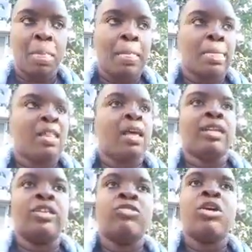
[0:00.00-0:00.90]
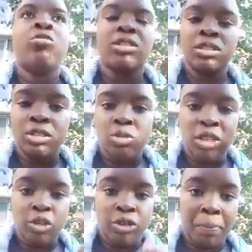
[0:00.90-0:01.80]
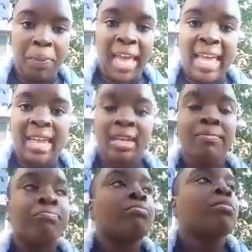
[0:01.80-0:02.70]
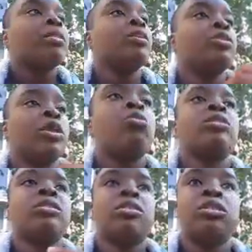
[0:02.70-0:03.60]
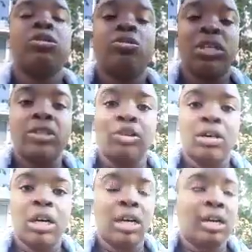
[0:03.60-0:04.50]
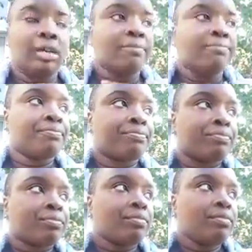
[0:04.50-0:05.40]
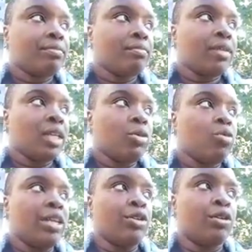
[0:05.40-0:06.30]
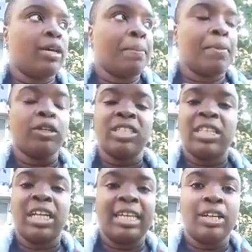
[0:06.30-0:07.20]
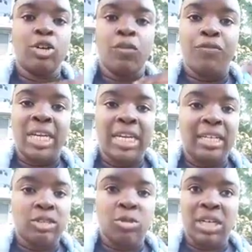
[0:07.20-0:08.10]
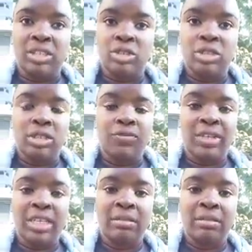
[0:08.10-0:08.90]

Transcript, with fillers: Like you know what to do when you're in pain, you know what to do when you're um, when you're emotionally you're not feeling as well as you could feel.